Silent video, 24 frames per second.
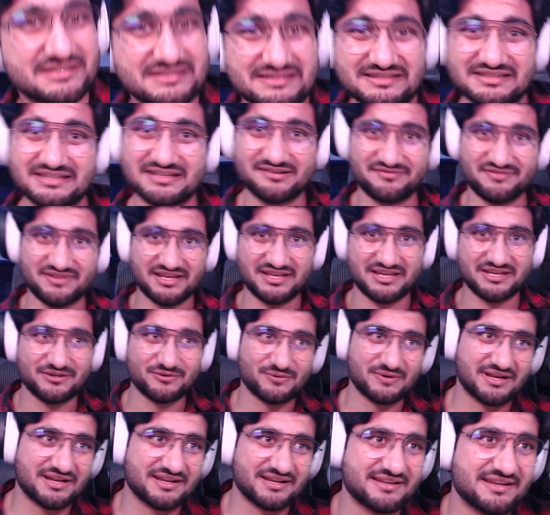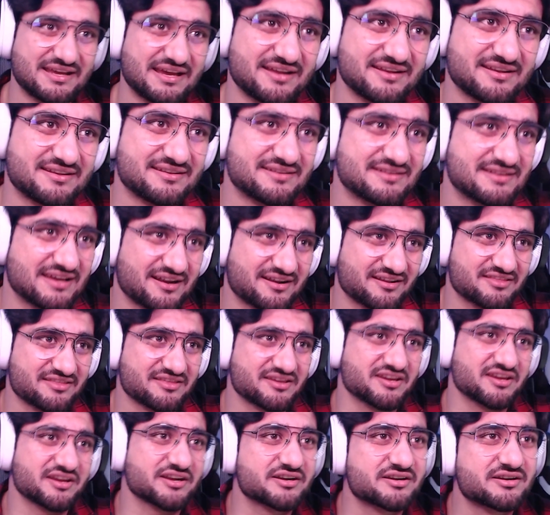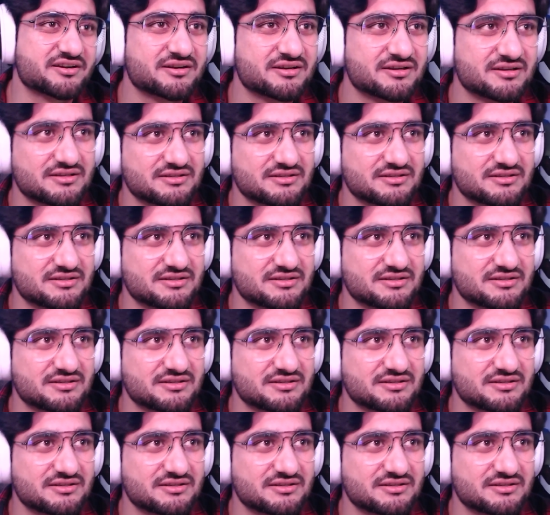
Lovely. What a dad. Dad of the year.